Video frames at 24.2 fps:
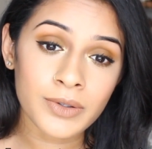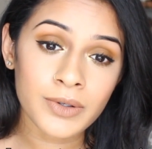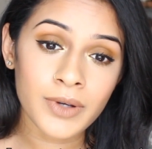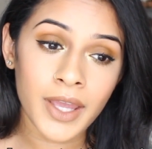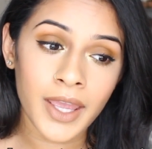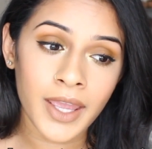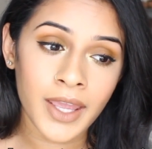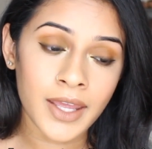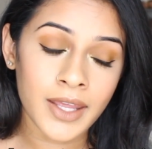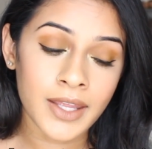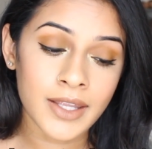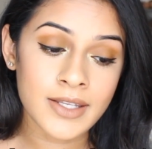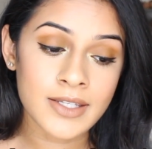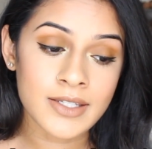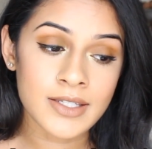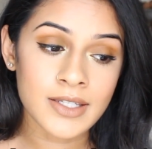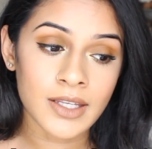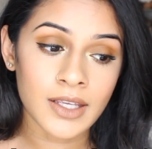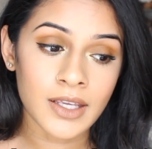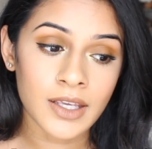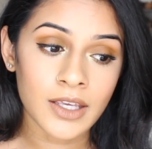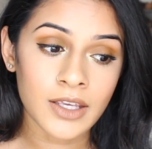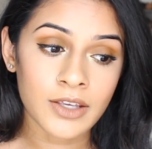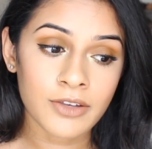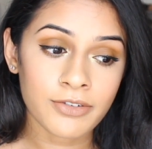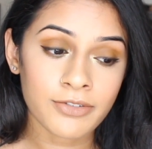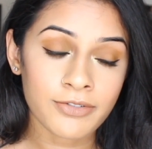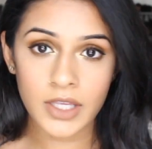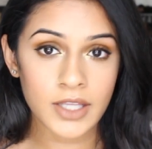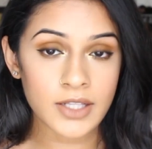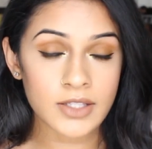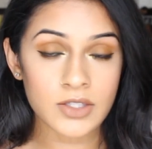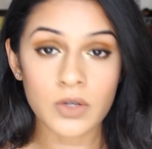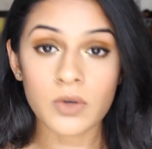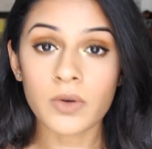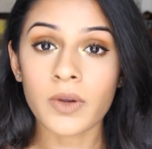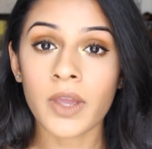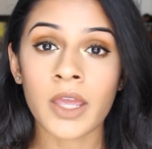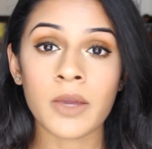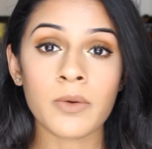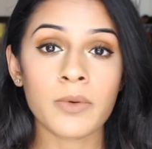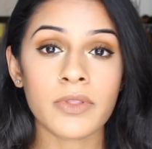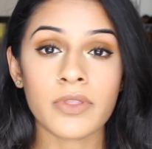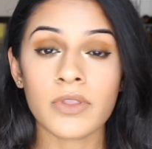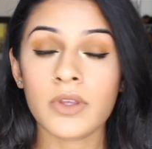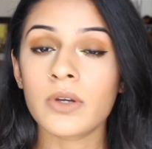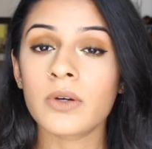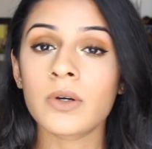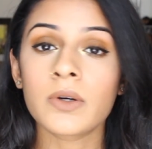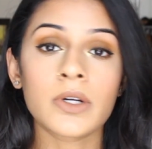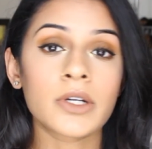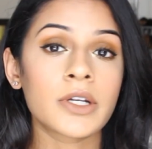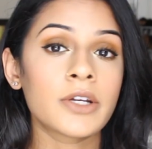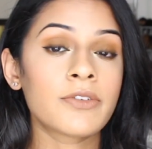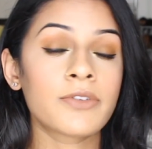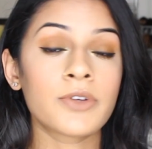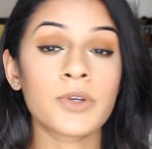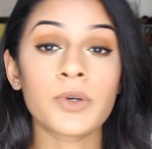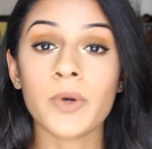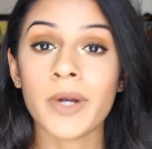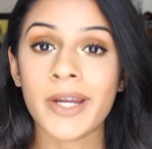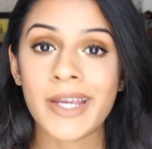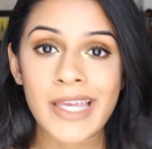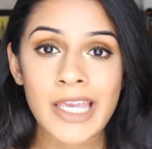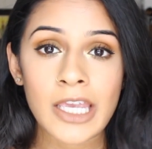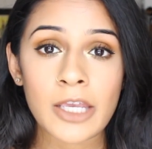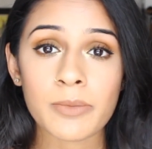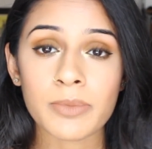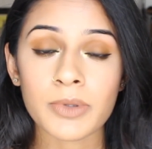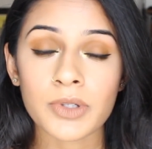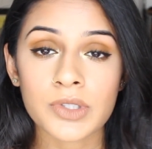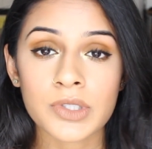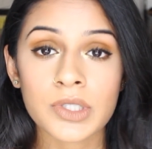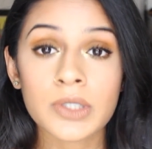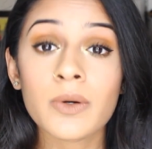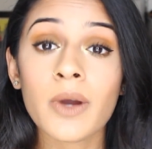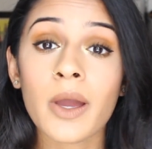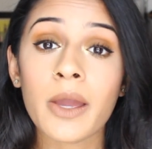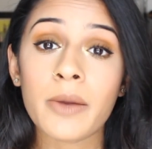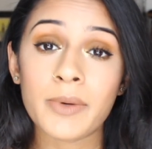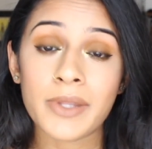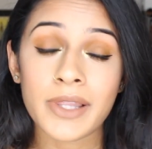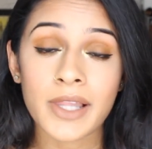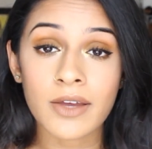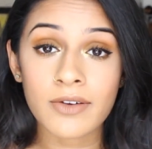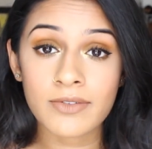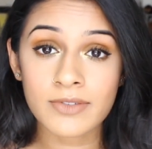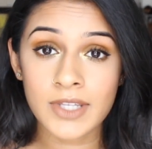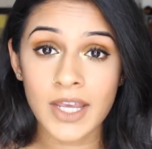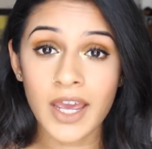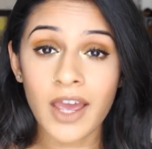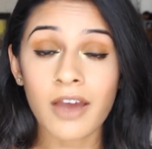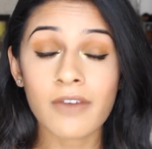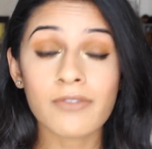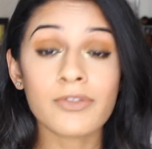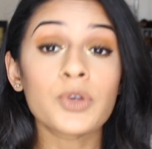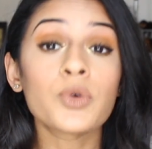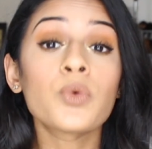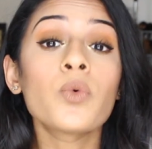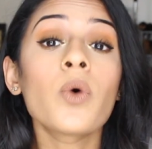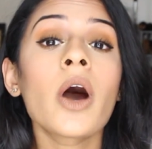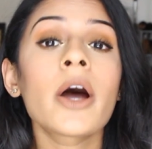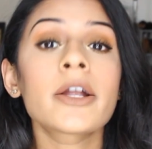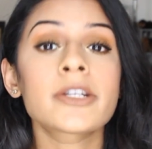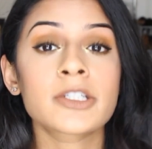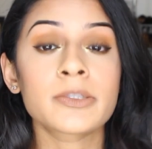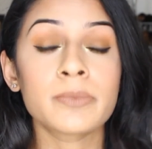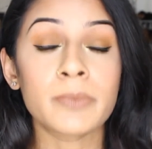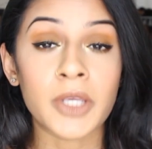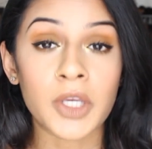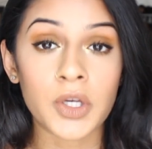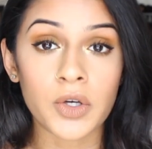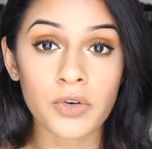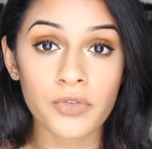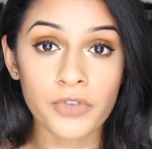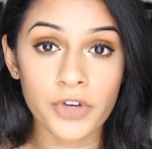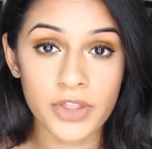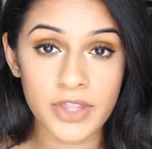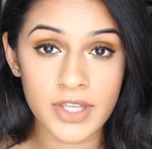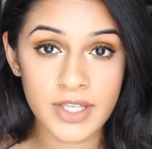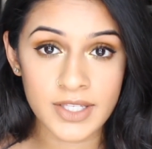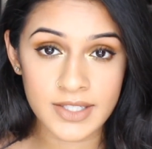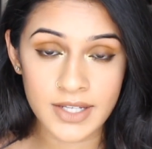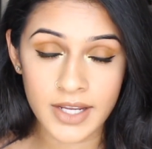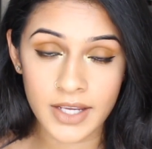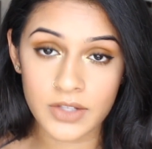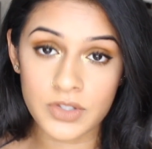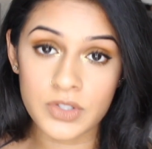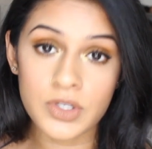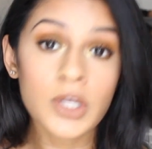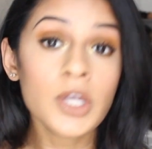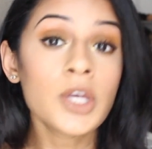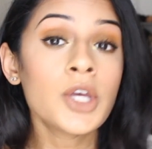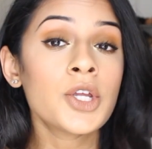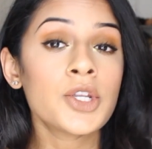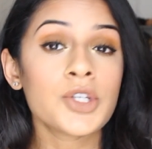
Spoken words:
and if it's okay with you or if you are able to, I would love to have you watch me over these next